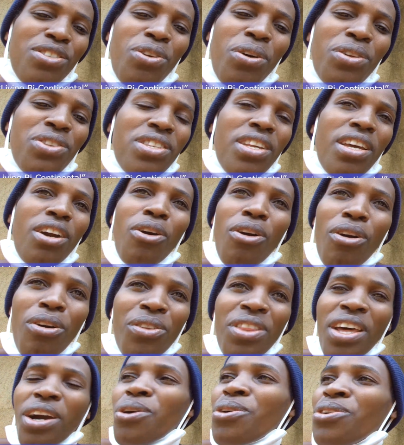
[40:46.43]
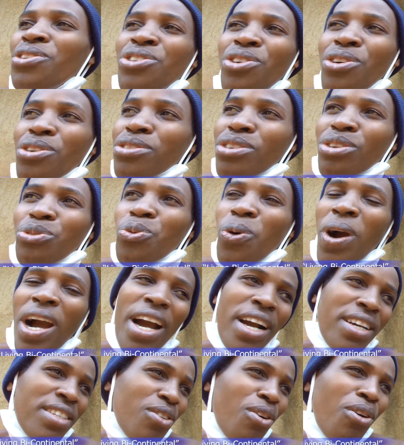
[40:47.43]
Don't say, oh, the onion
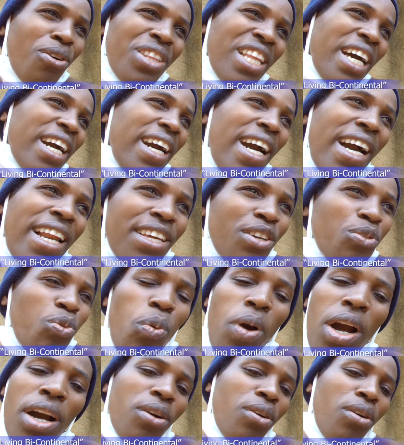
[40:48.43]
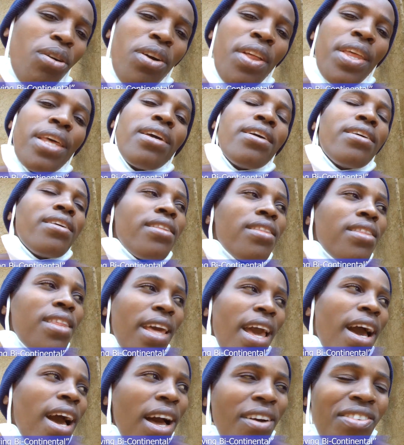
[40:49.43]
works, oh, the garlic works, oh, they
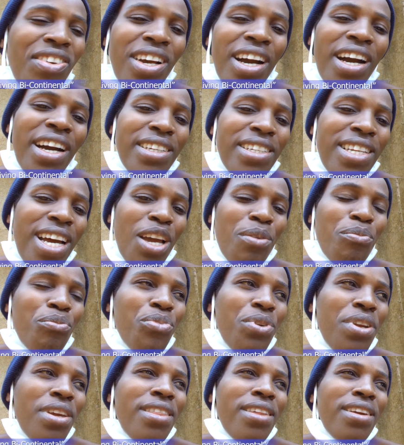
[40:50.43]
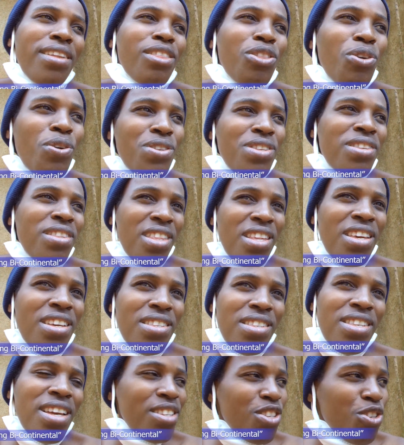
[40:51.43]
are having a hard time breathing. Those
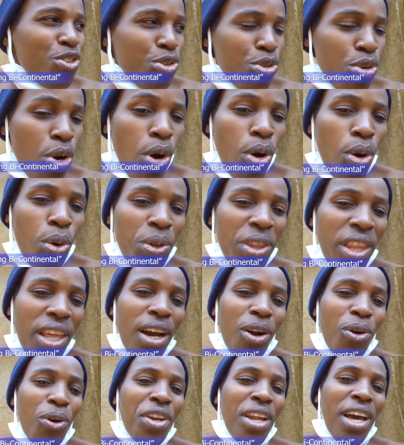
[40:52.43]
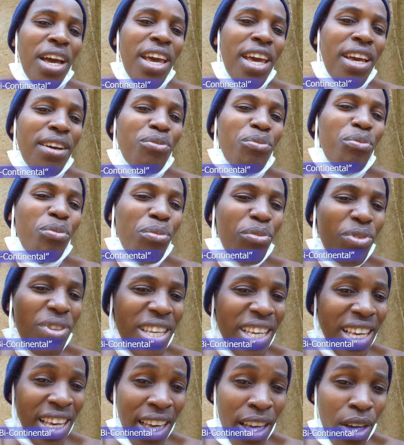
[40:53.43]
things are strong. They are gonna
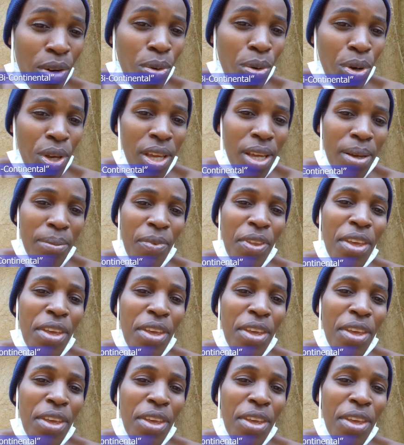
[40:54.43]
kill him.